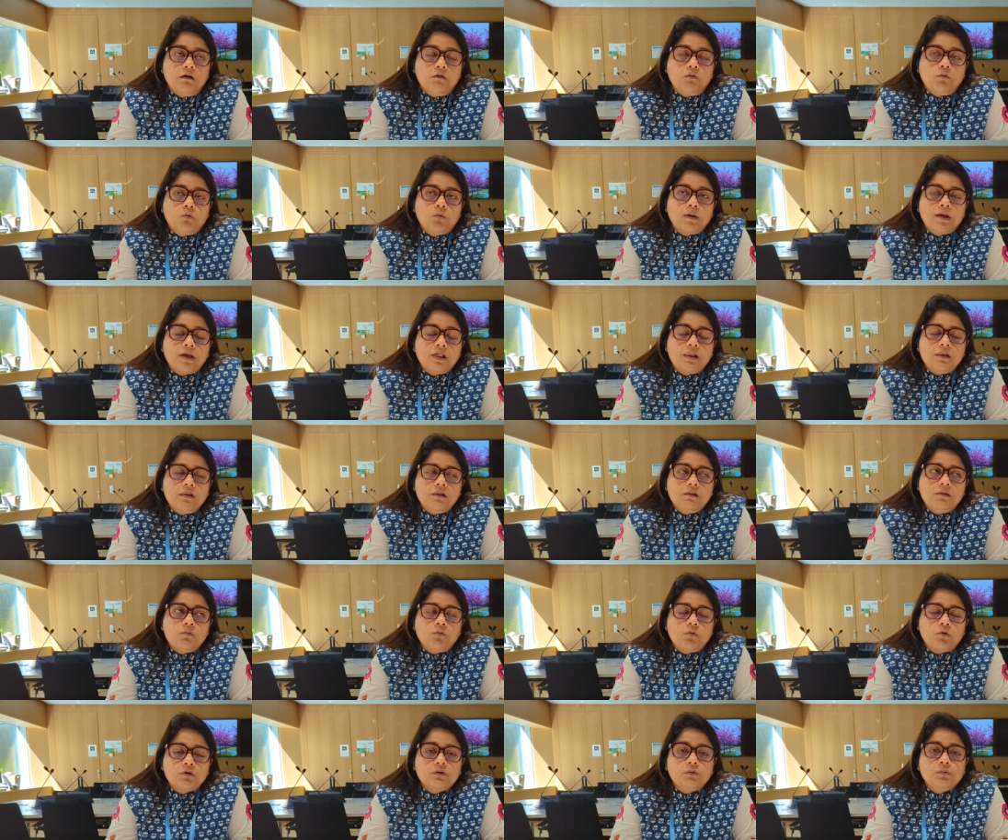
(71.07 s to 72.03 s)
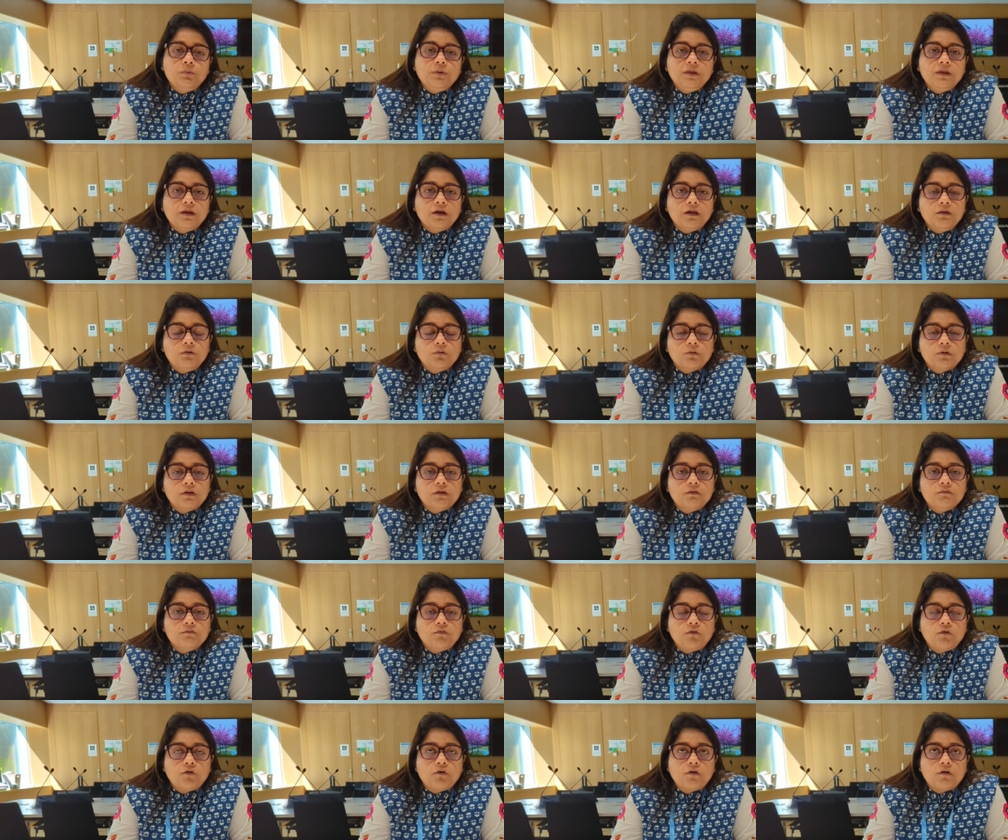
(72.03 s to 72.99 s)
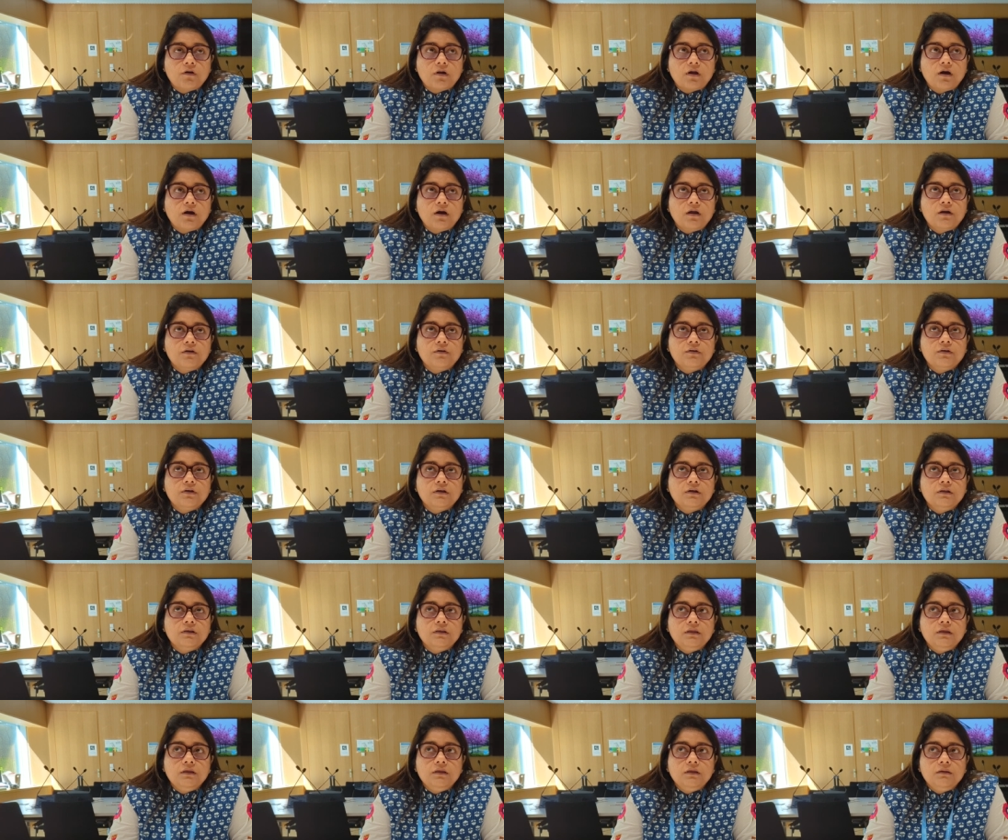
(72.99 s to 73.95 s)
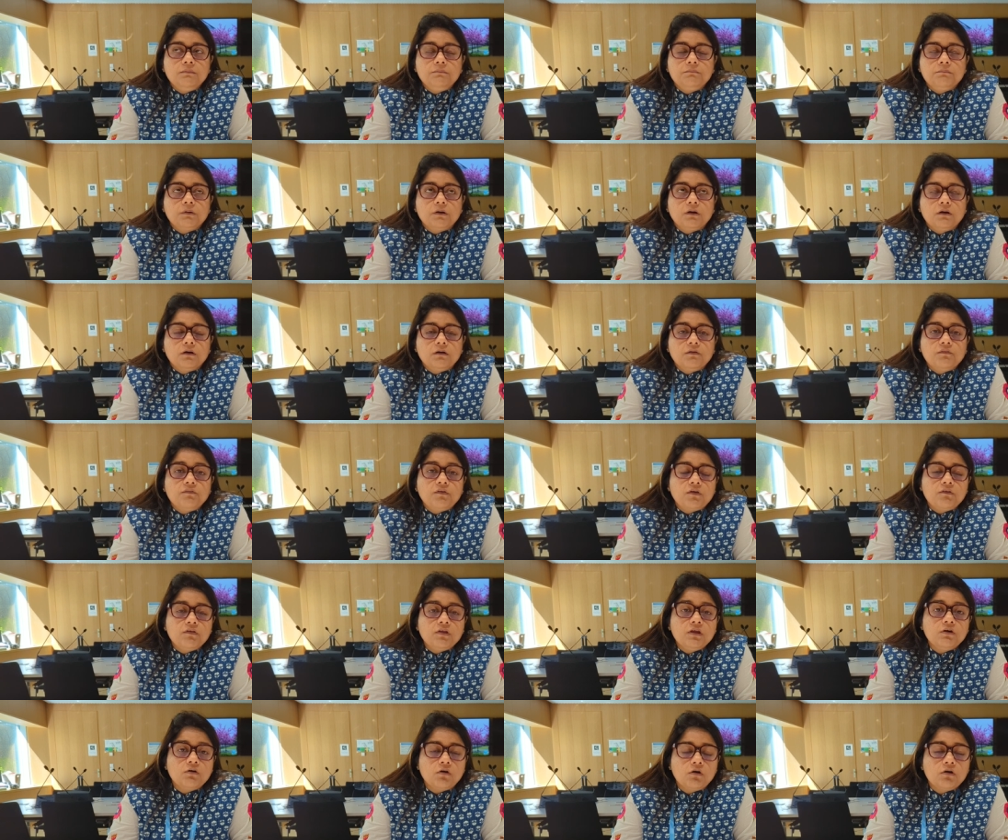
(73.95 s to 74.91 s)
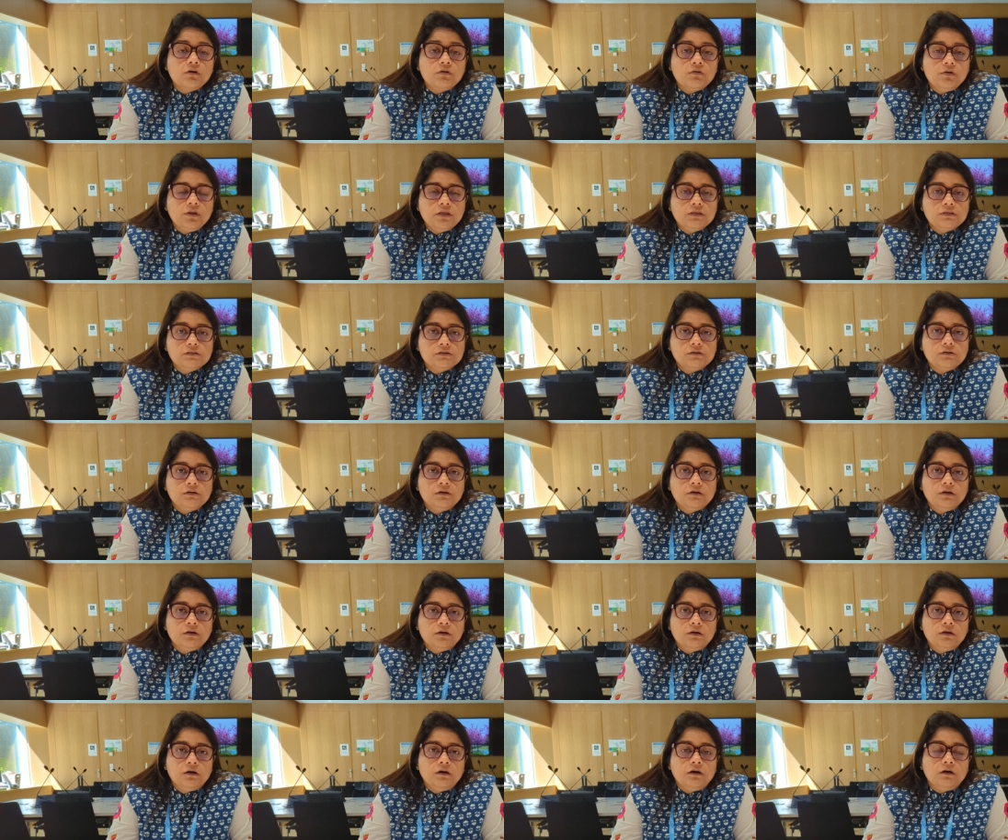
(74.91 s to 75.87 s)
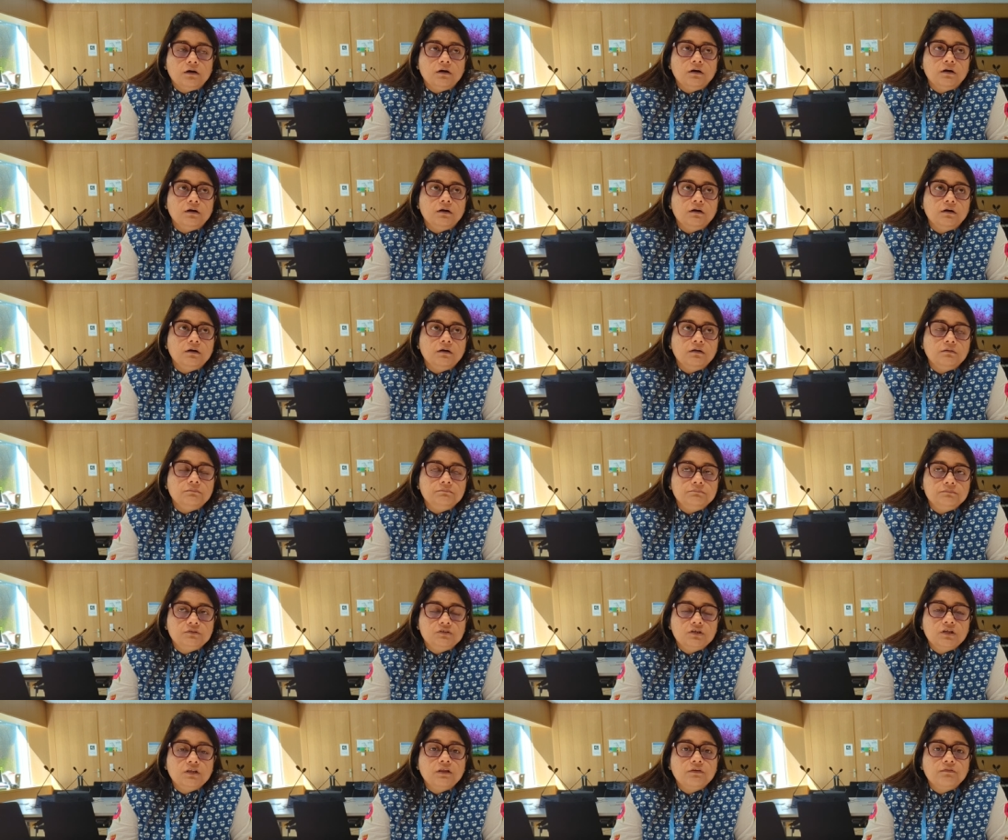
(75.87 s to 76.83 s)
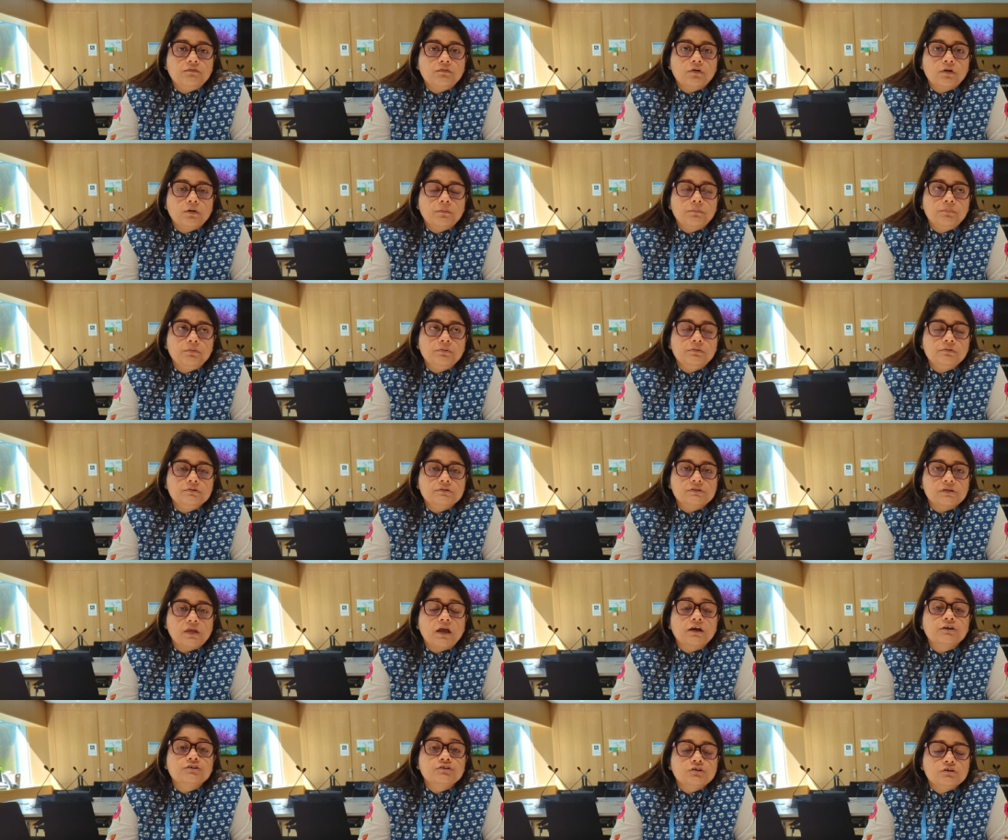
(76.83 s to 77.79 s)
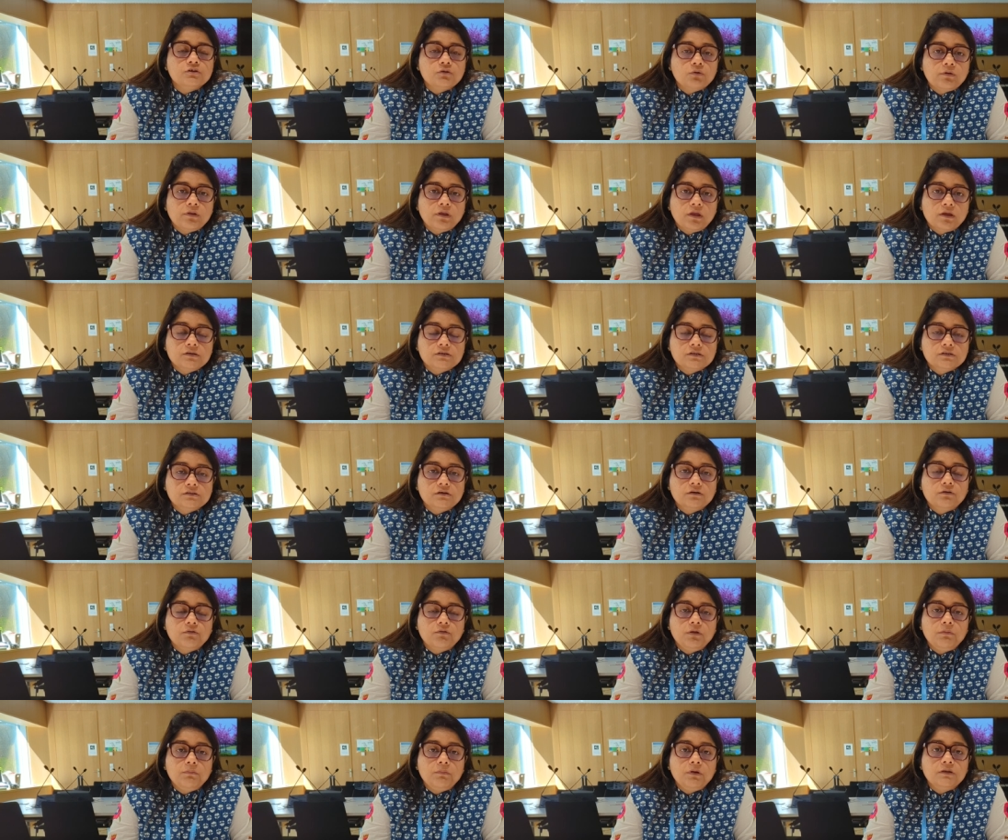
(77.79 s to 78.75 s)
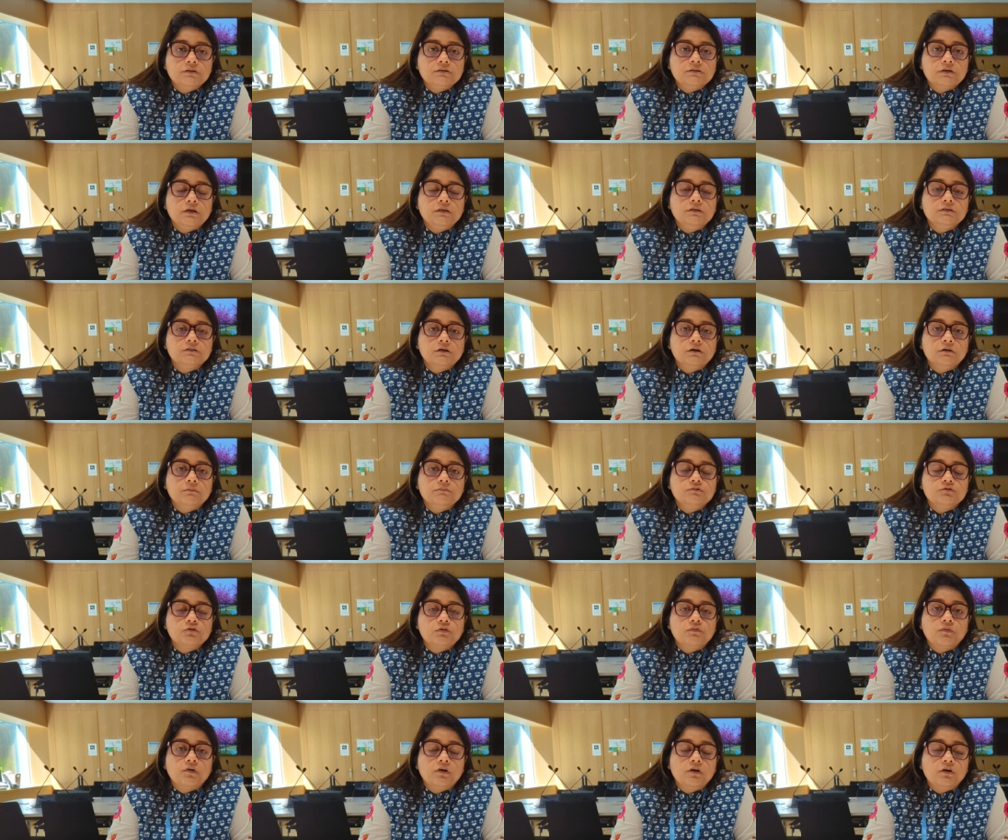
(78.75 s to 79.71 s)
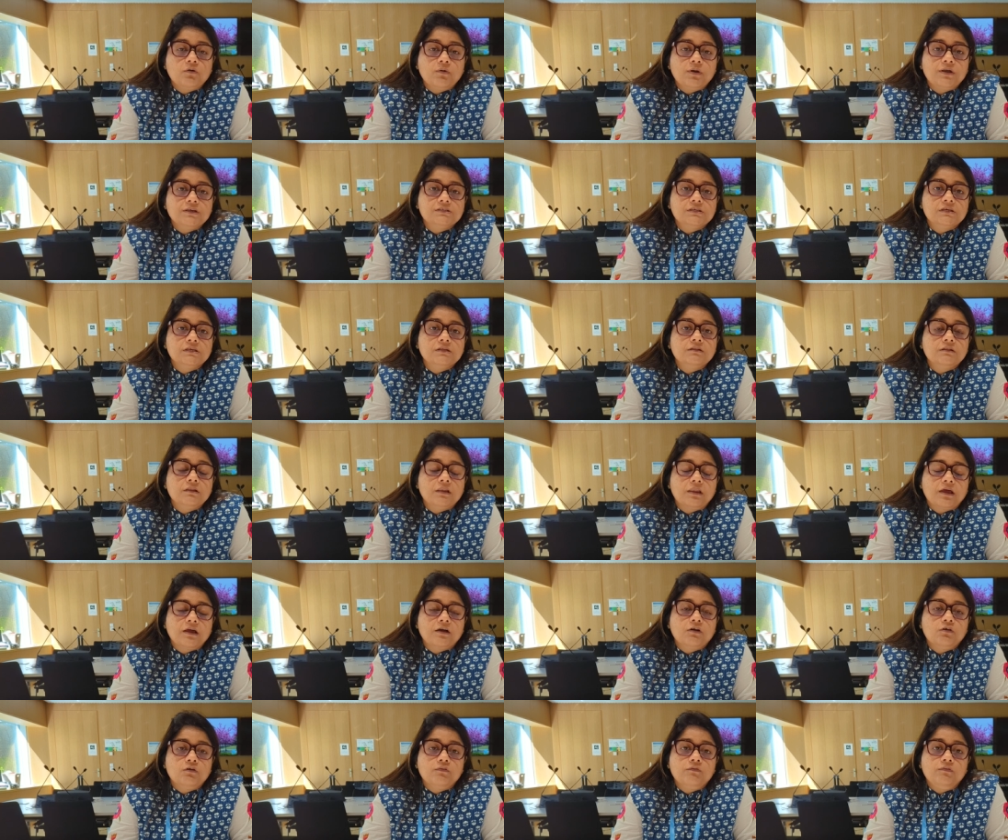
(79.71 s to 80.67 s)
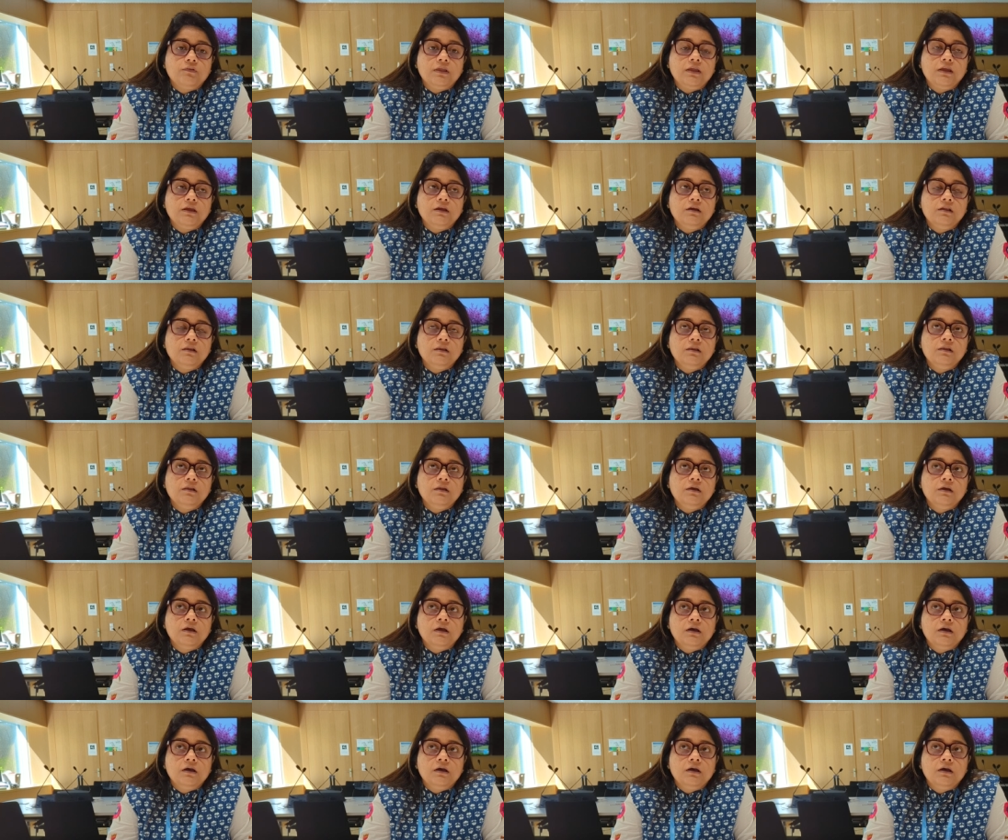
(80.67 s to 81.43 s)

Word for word: Well, what we are looking for are really uh, very concrete uh, deliverables, action oriented agreement in terms of addressing the lack of legal